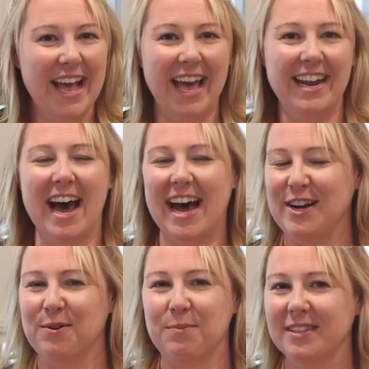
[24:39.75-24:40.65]
And I
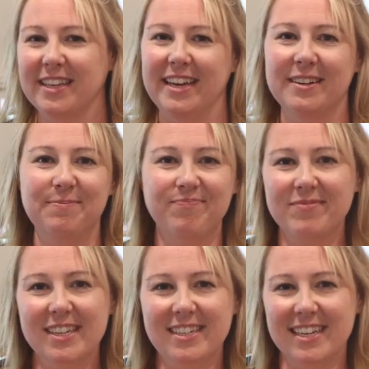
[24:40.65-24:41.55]
don't really
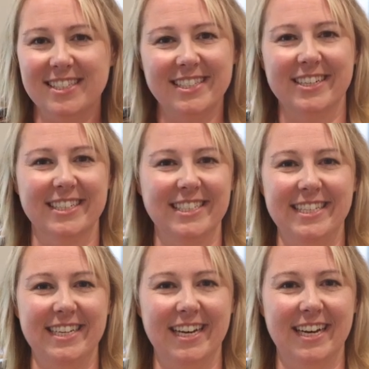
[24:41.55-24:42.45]
necessarily
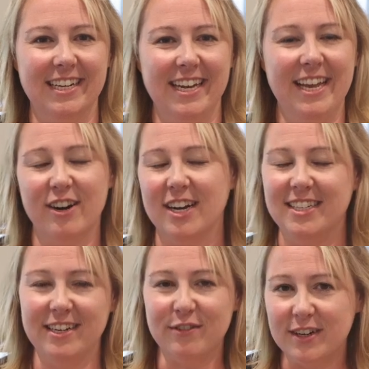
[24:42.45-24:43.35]
hear
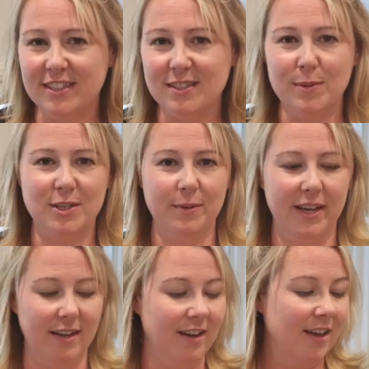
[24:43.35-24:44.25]
a difference
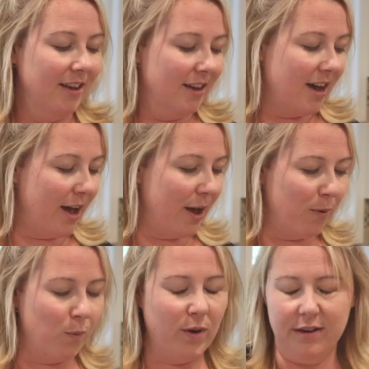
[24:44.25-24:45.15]
between
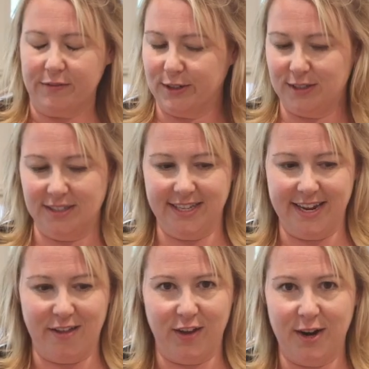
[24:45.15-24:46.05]
one versus
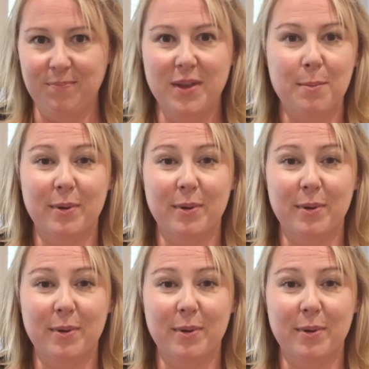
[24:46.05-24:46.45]
the other.